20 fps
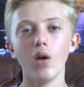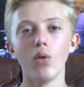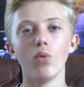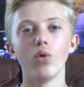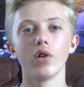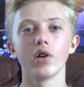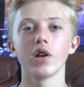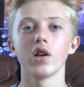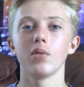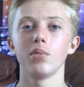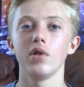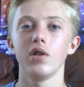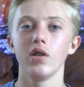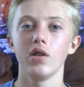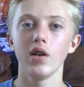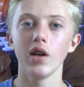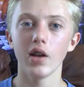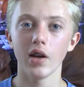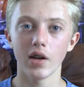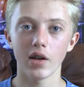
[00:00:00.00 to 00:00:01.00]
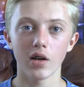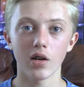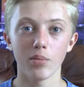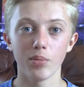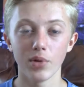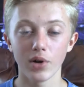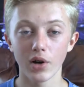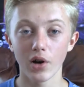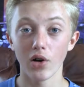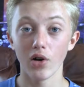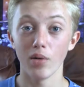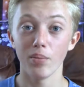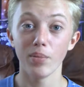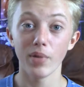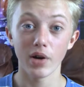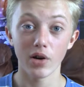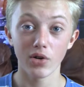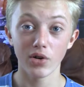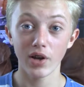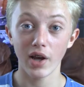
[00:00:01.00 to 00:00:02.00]
we're going to be getting a bigger and
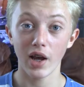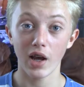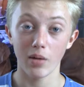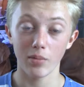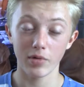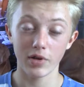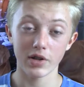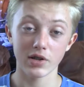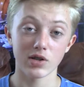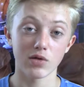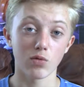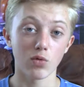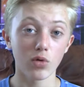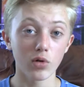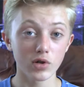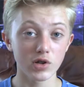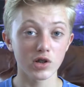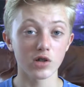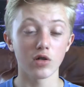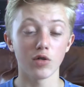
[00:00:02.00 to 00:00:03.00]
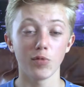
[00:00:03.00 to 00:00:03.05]
better game because the world's going